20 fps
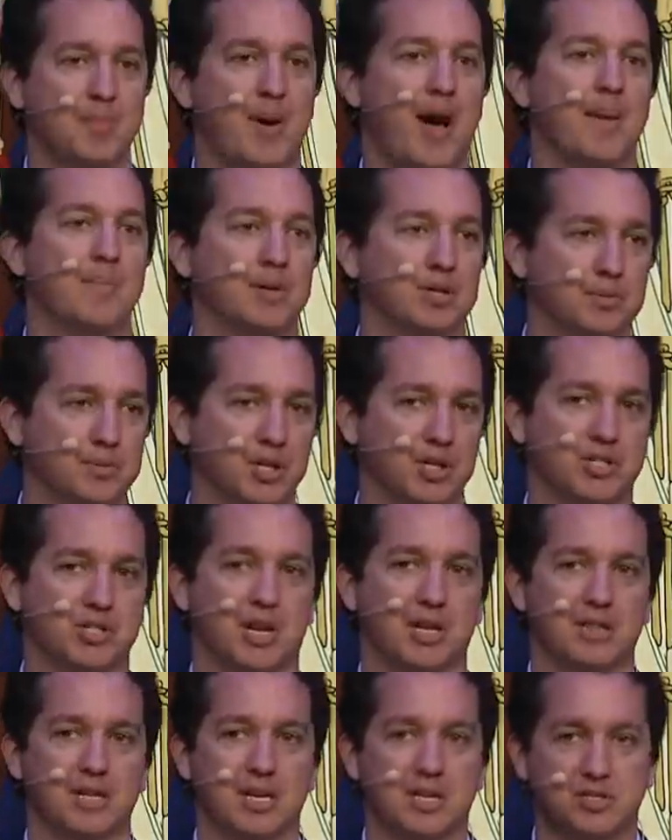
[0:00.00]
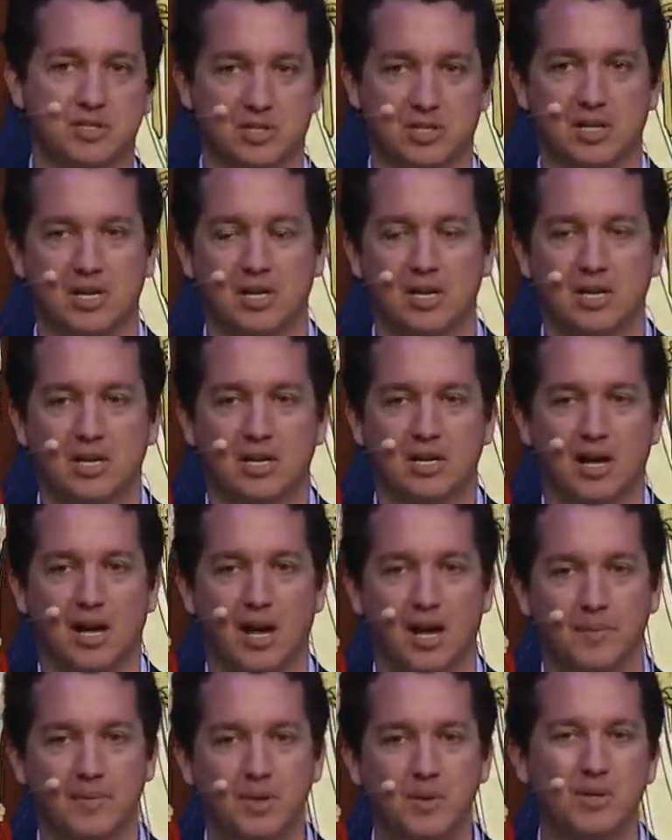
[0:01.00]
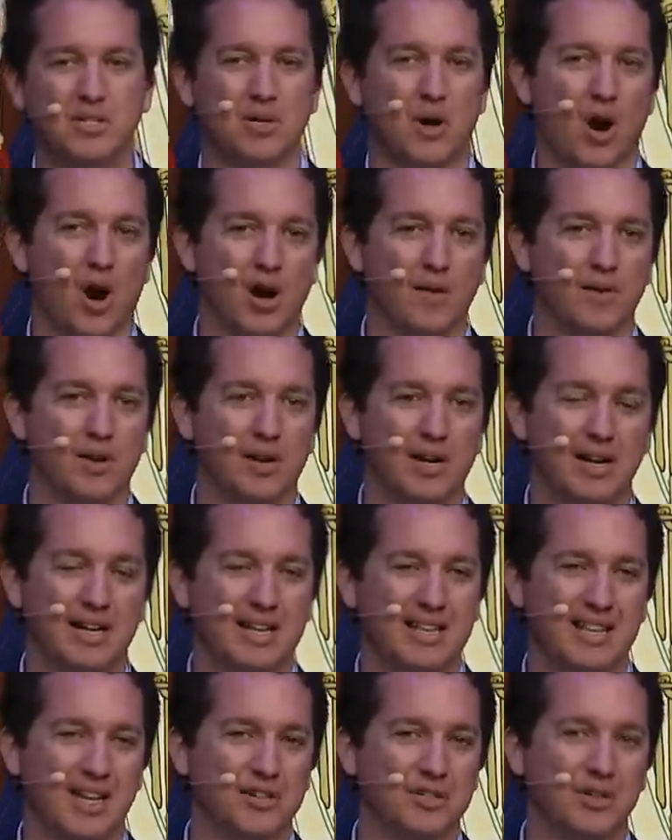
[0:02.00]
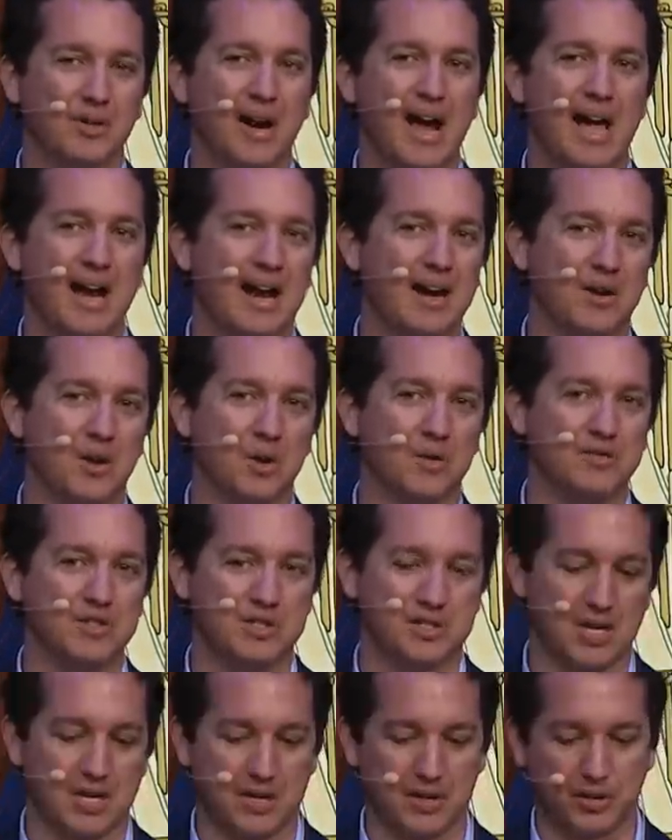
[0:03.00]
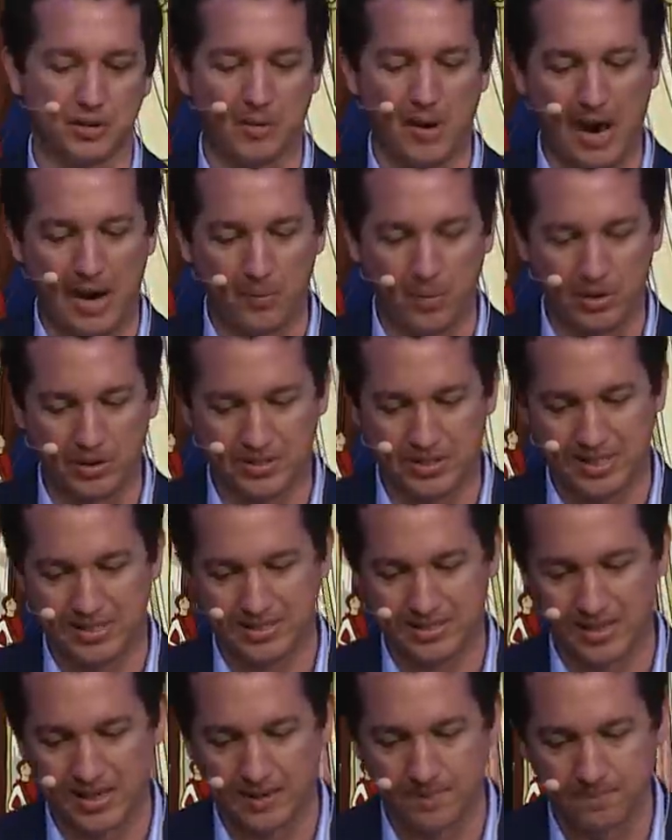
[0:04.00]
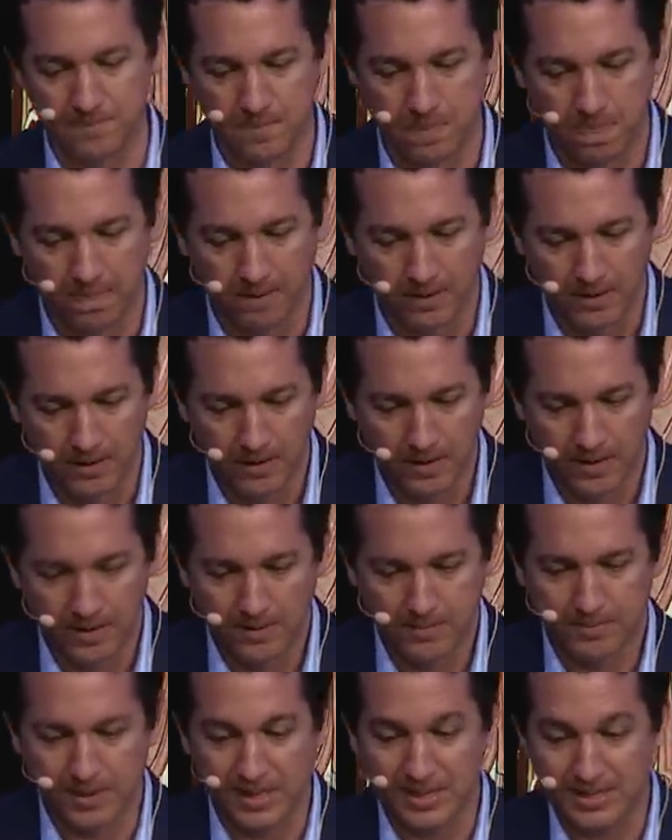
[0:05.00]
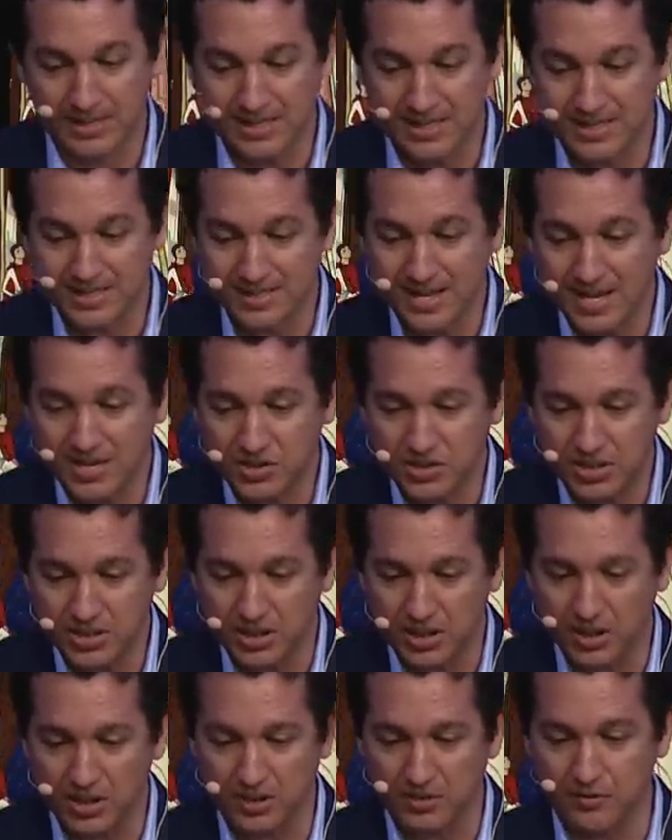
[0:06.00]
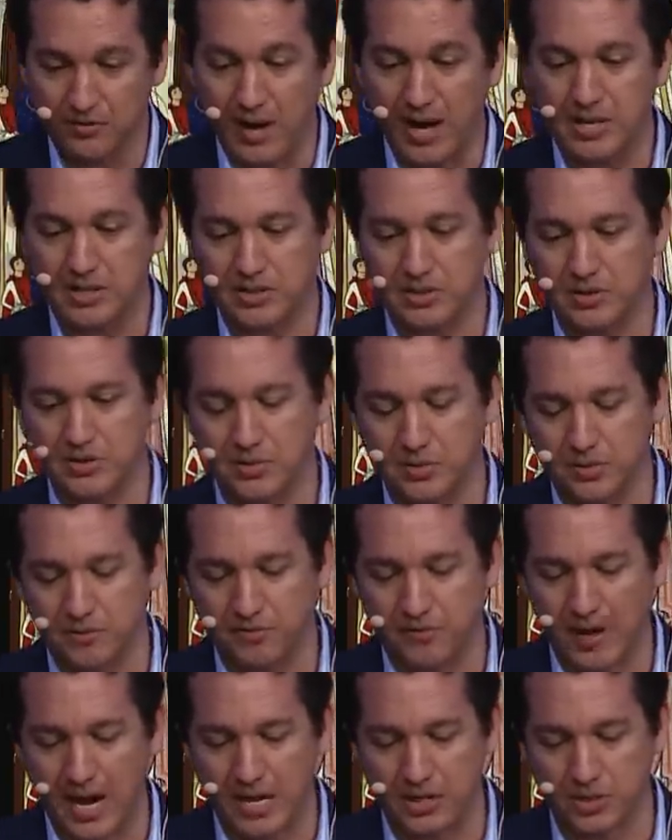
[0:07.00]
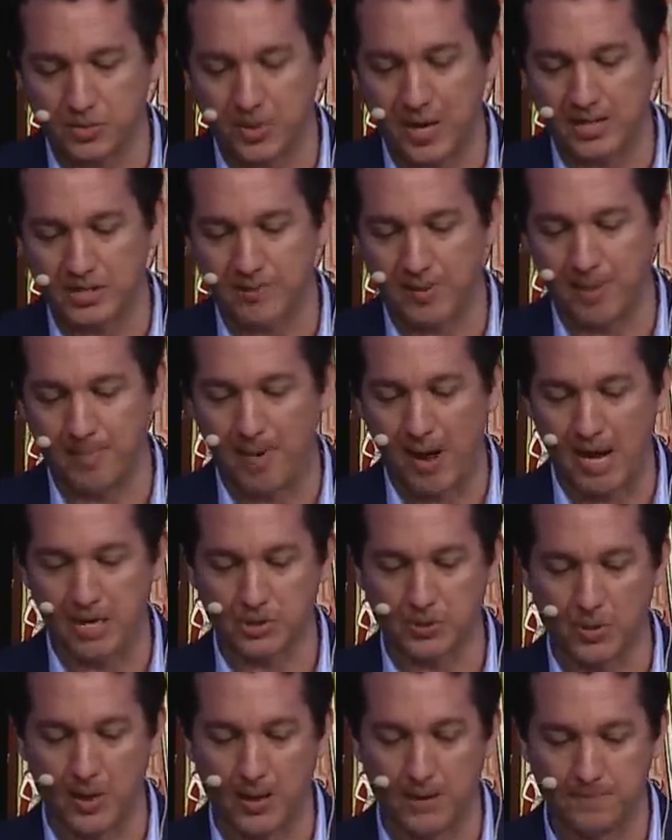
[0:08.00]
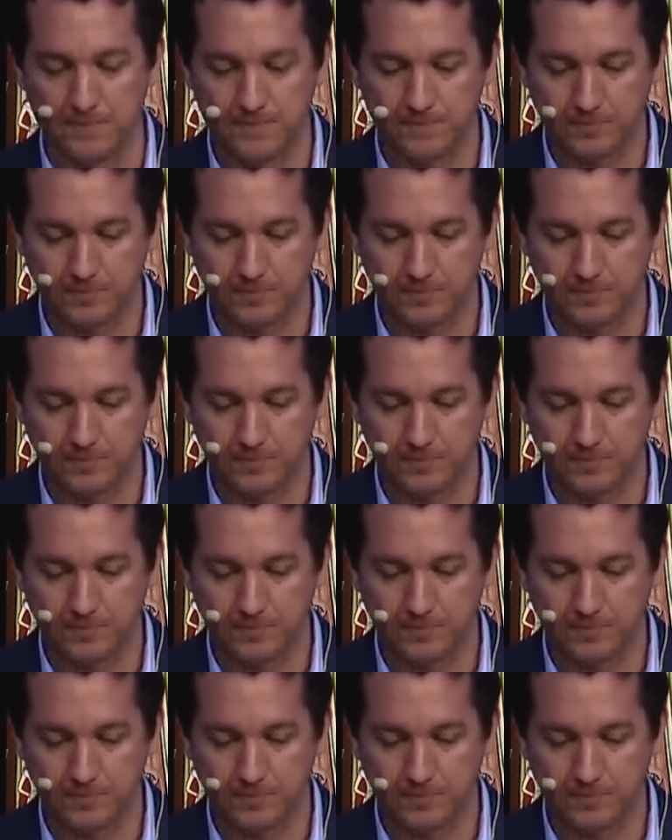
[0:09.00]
popular books on this. Um, he went to Harvard eh, undergrad. I don't know if he's done another grad work since then. But he says here, Vines, so here's what Vines writes about Boswell.